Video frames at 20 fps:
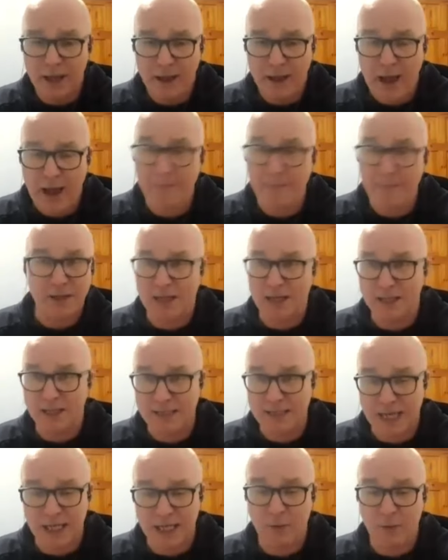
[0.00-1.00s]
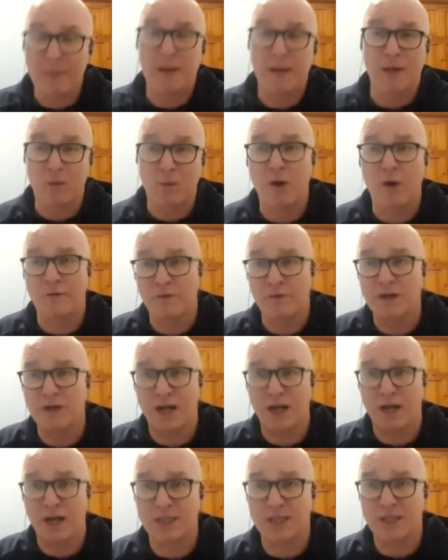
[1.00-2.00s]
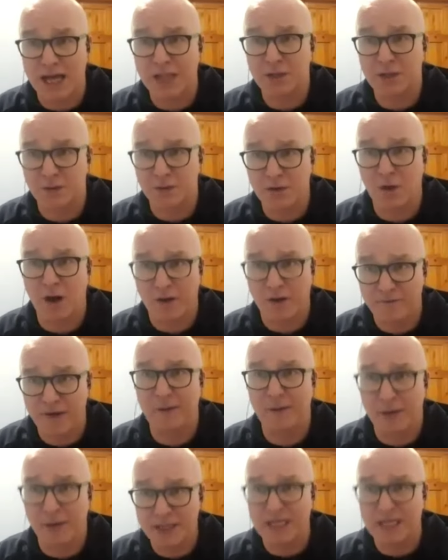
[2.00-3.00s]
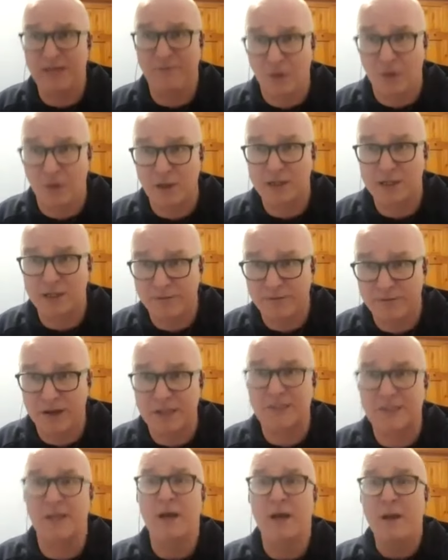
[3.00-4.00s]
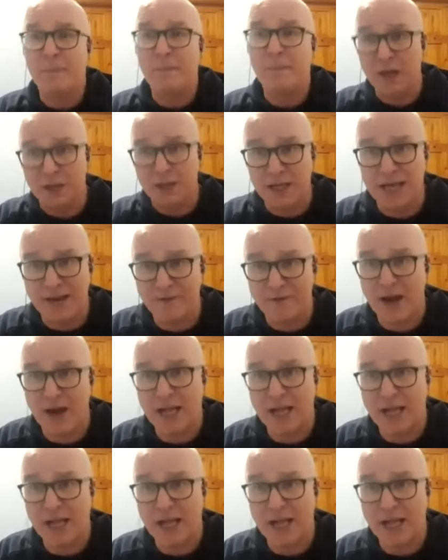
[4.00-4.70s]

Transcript: And not like taken away, but like Waterford kind of got to last year's All Ireland final by default, in fairness, because they never yeah.